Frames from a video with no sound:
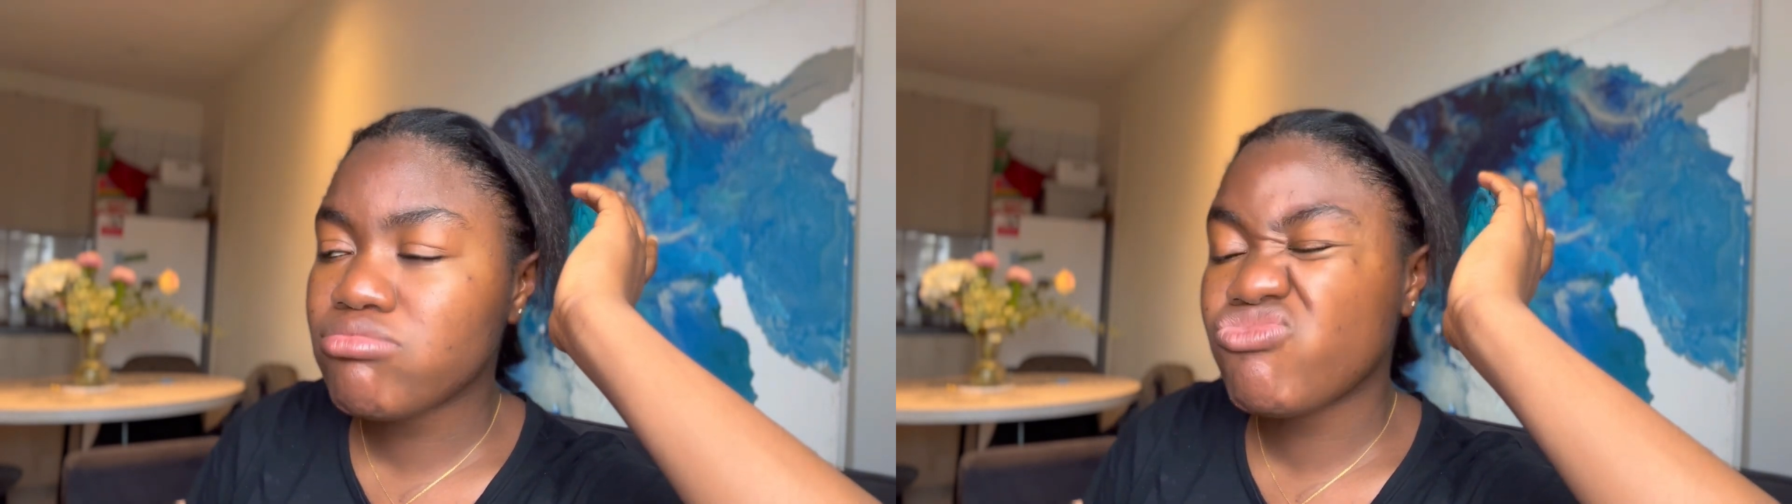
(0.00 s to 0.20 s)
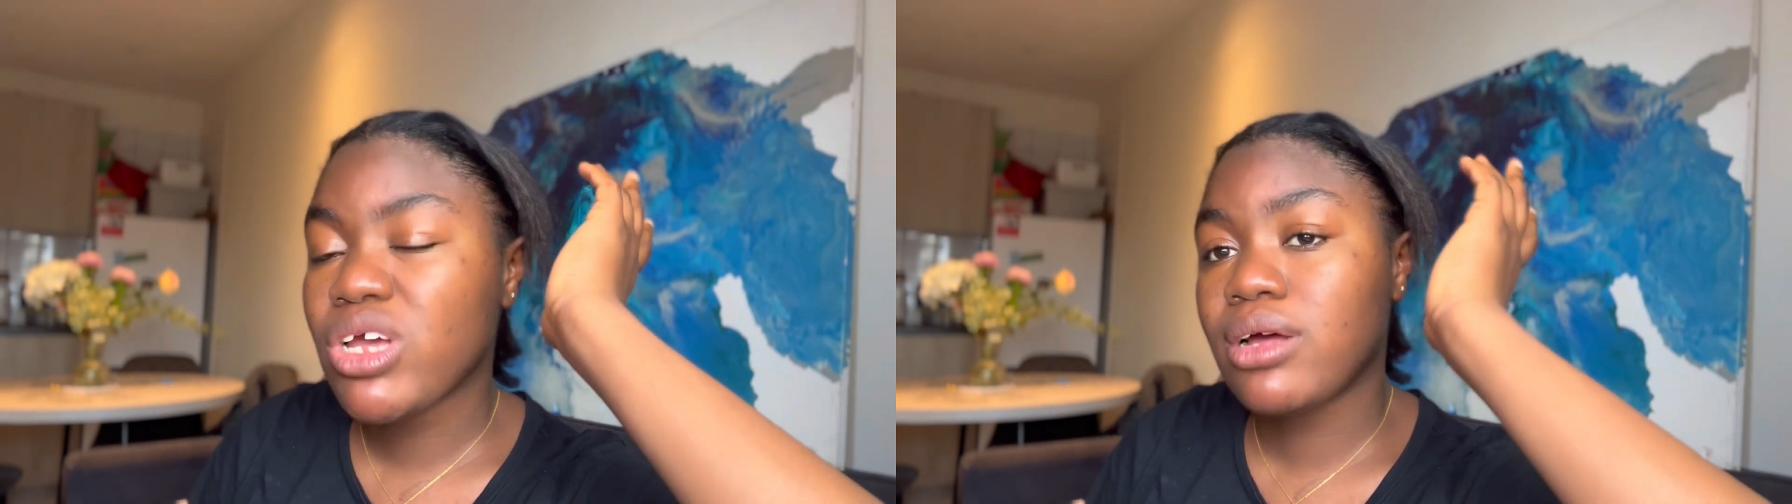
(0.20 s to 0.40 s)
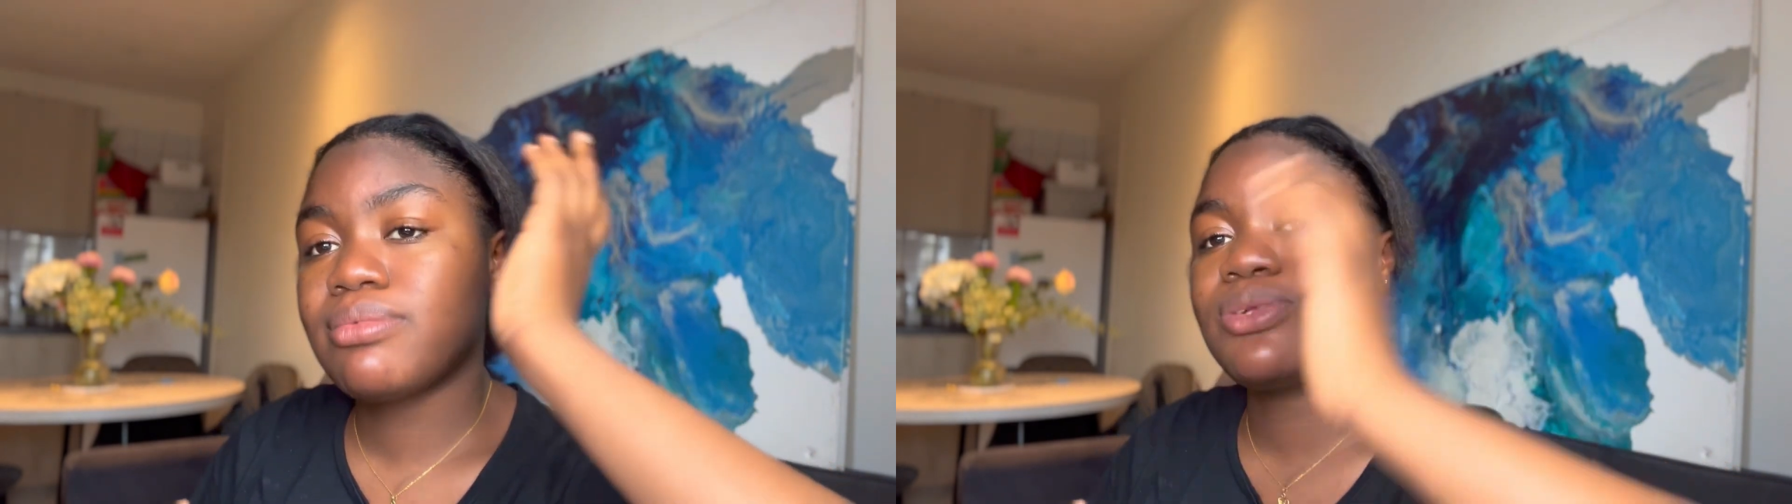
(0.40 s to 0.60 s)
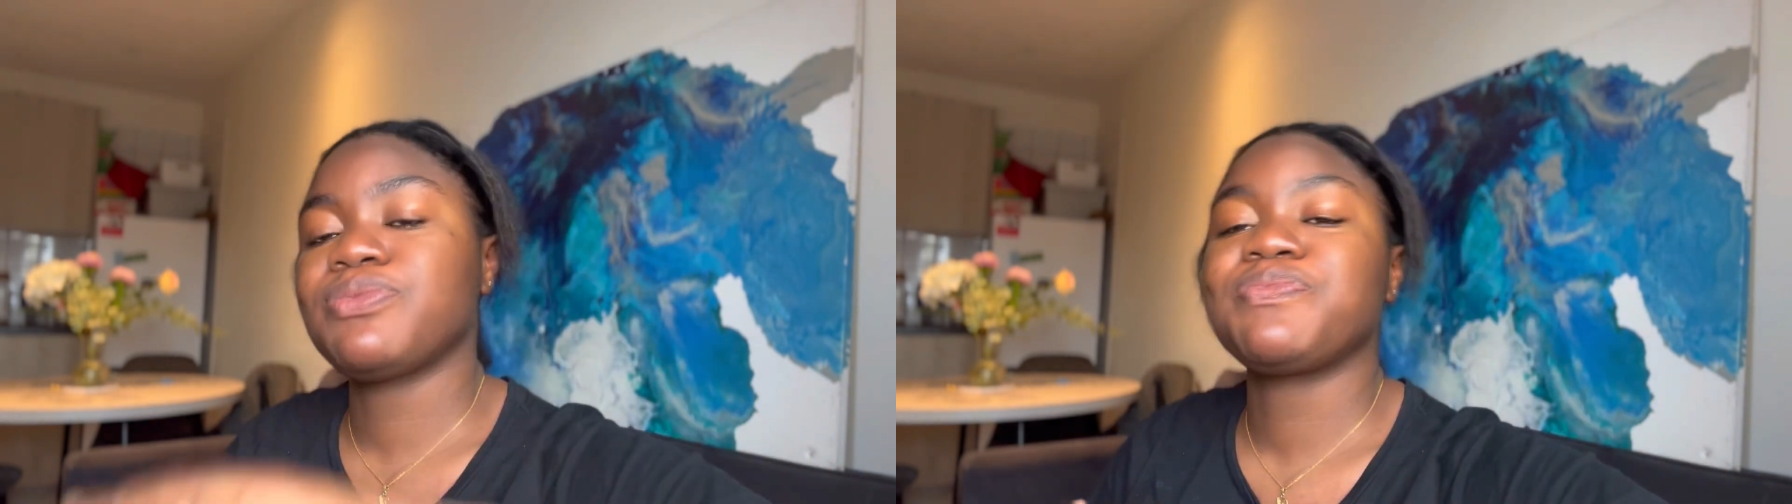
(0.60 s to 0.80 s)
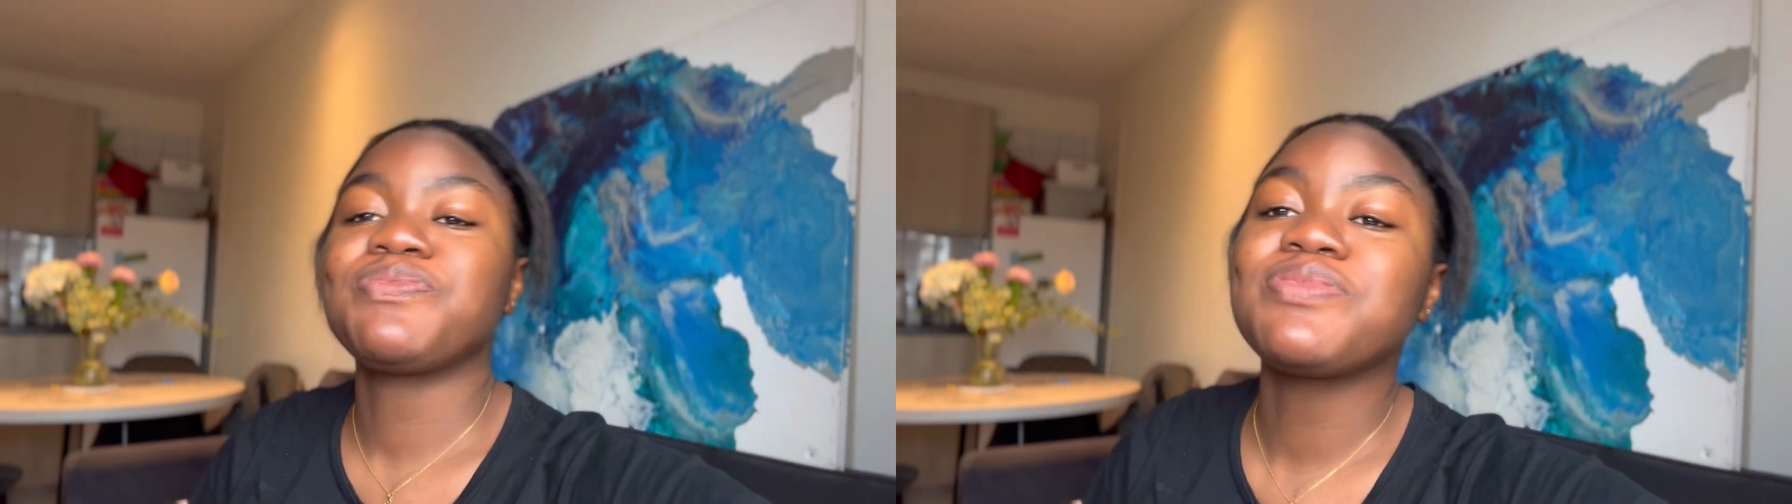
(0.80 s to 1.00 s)
Yeah, so
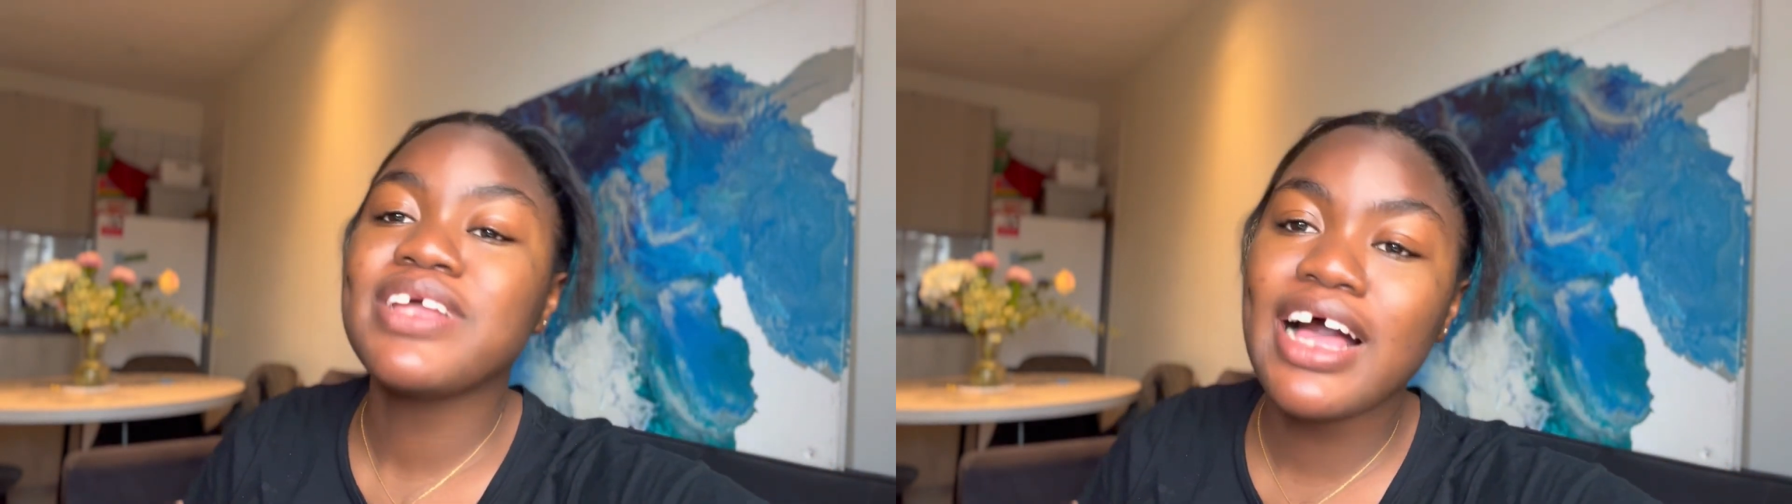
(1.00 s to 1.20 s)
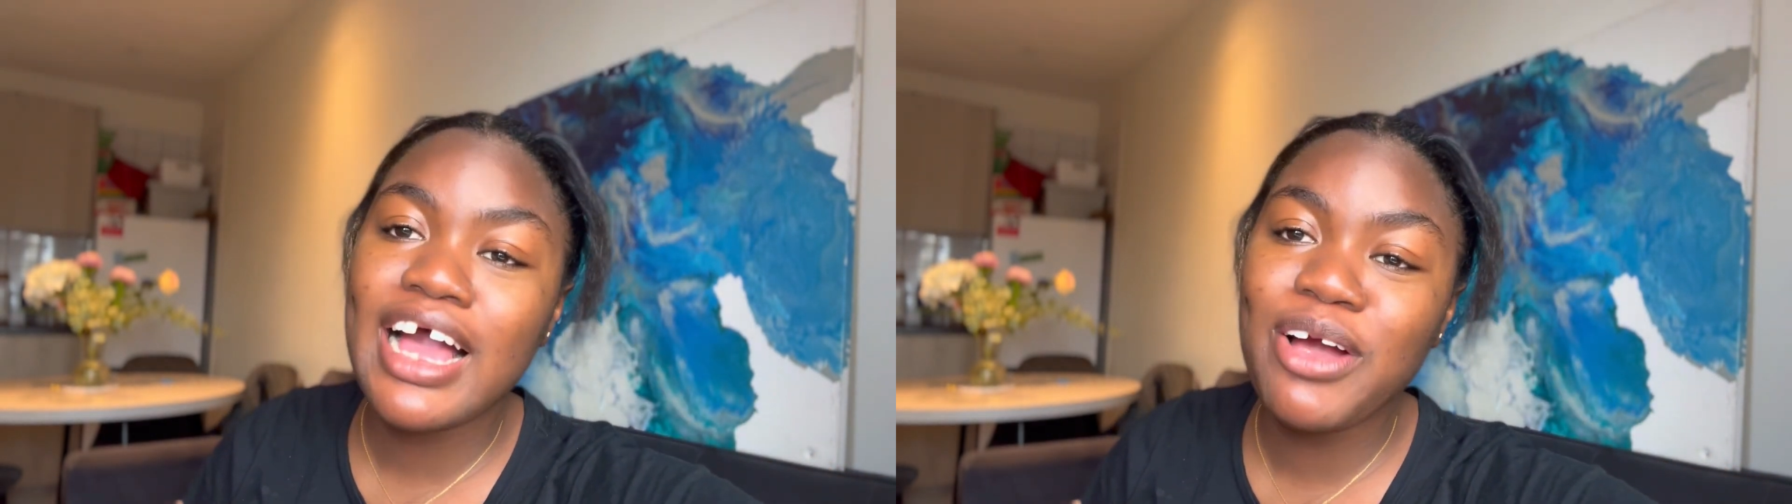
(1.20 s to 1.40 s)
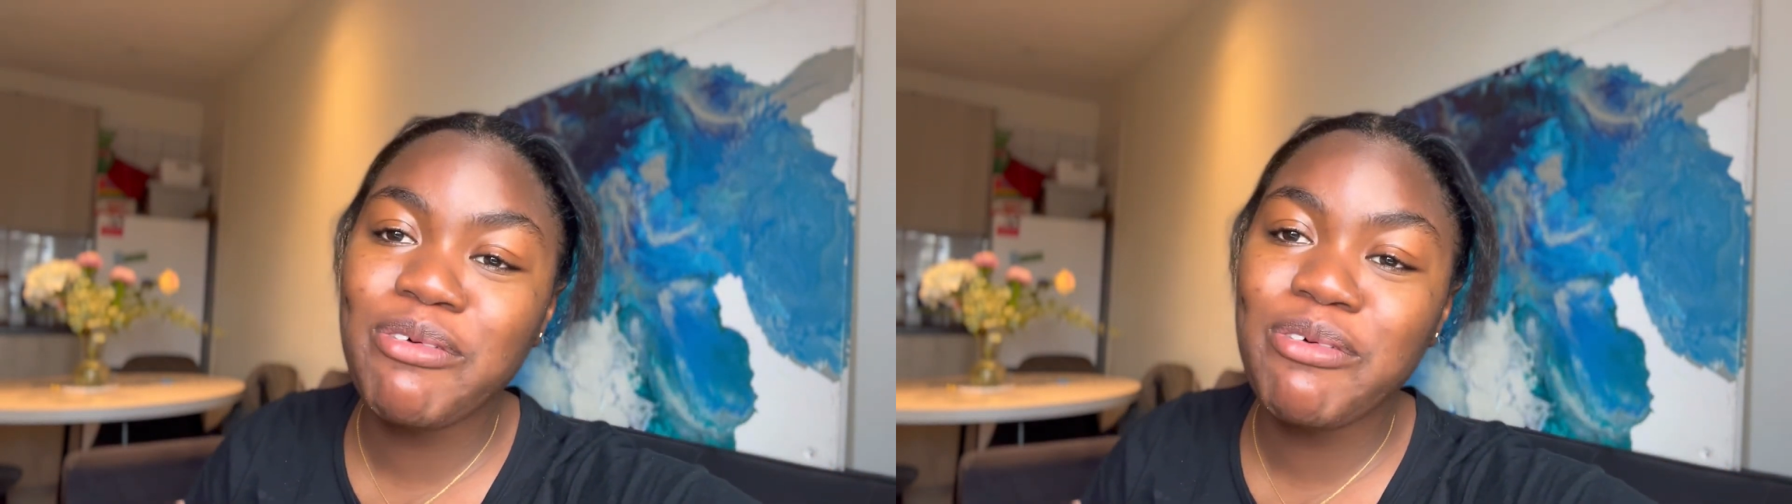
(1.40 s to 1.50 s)
I